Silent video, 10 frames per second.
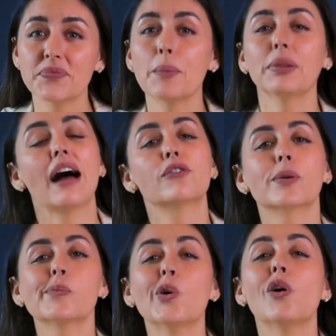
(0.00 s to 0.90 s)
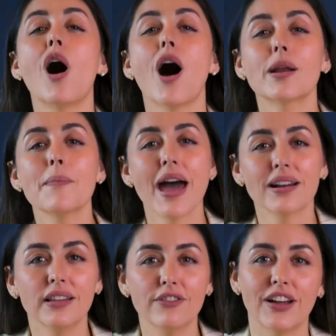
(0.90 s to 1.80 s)
the platform will
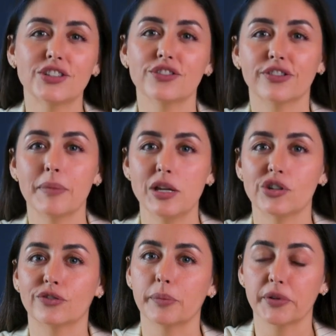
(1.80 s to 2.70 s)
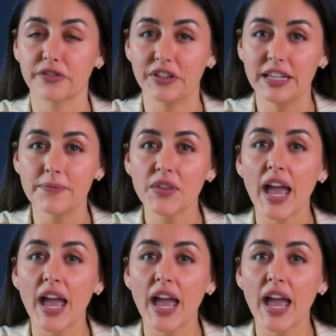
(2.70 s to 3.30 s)
automatically fetch information from your feed